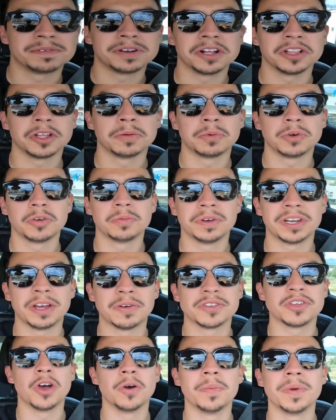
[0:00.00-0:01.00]
I'm gullible, but I
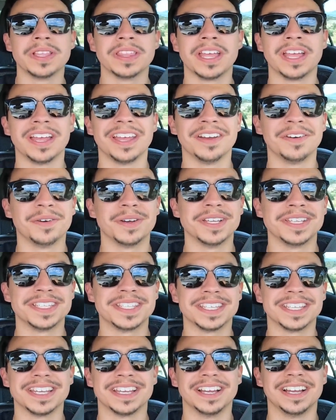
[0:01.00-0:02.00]
was hoping that it
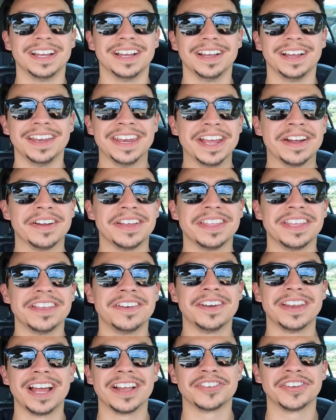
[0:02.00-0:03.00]
was an area that
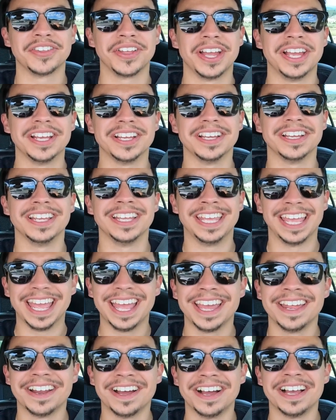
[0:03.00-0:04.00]
you could actually like
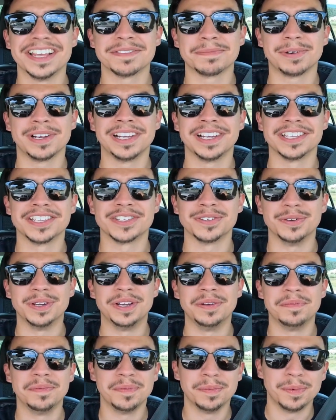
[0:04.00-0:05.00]
get in a hot spring and
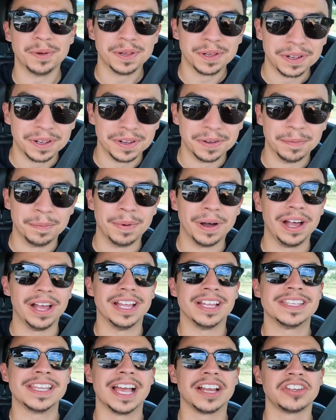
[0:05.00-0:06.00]
swim.
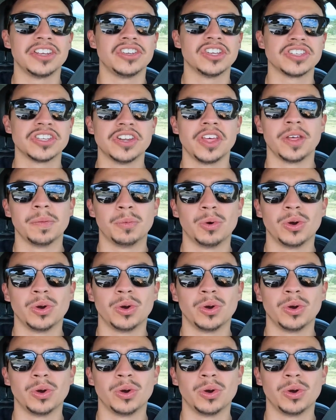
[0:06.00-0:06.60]
But it's actually just another